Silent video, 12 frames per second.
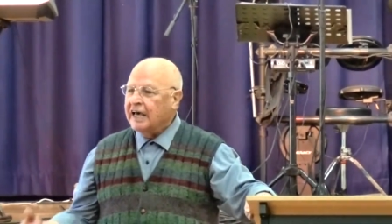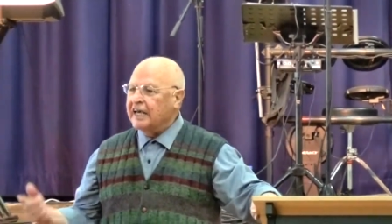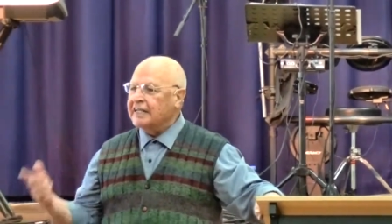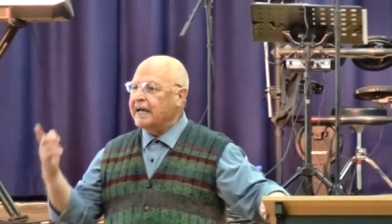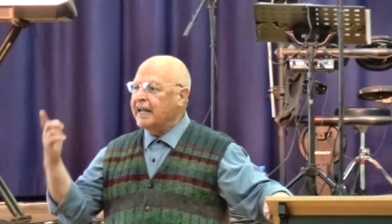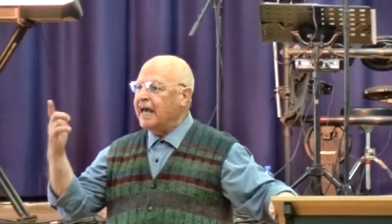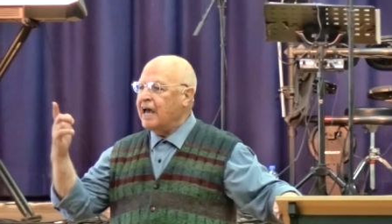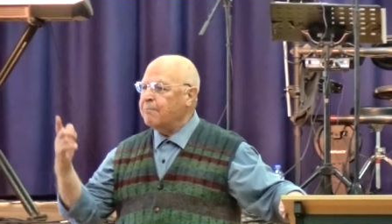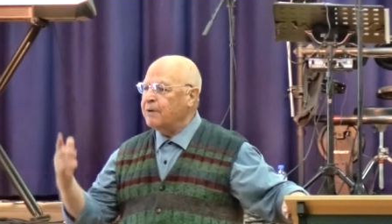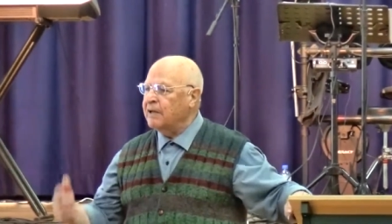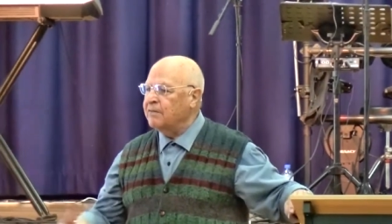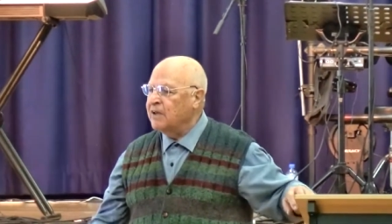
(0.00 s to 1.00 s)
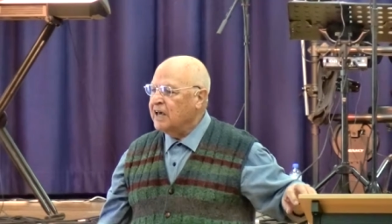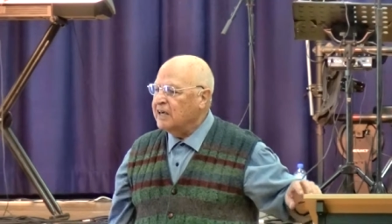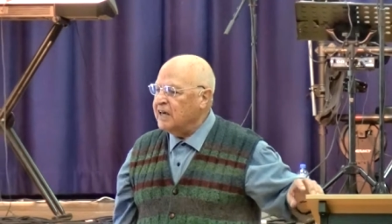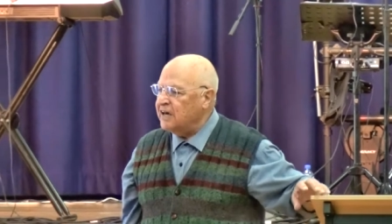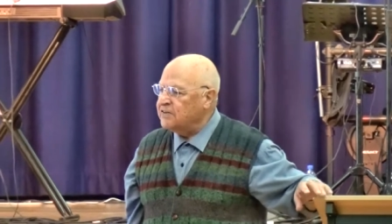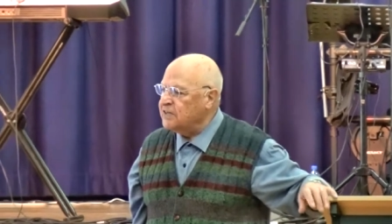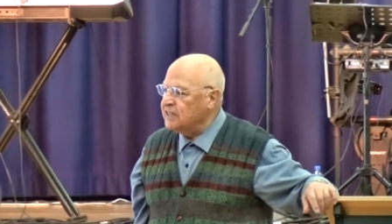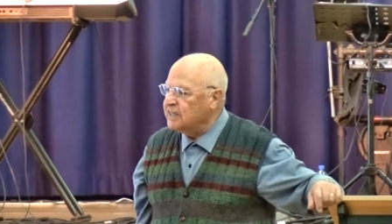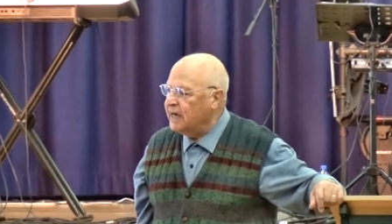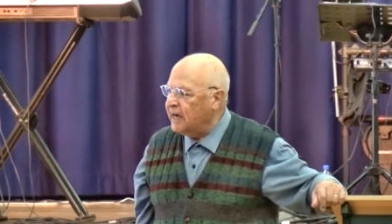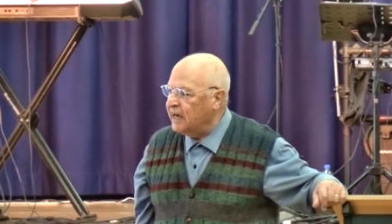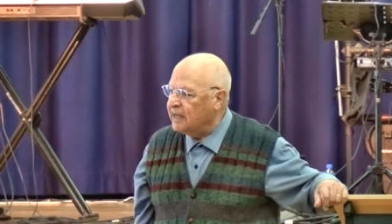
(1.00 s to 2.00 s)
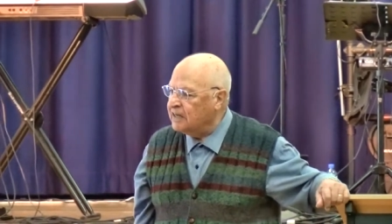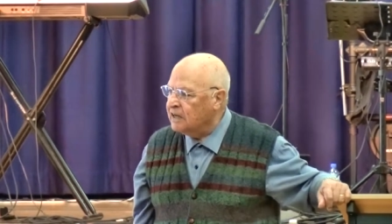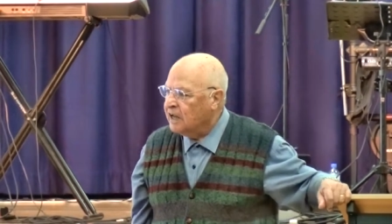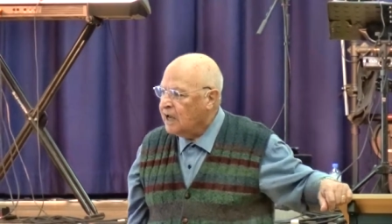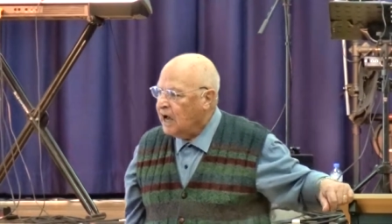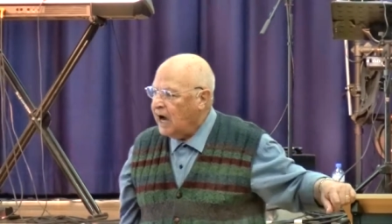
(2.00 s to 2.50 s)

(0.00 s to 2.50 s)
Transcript: It can happen? Yes, it can.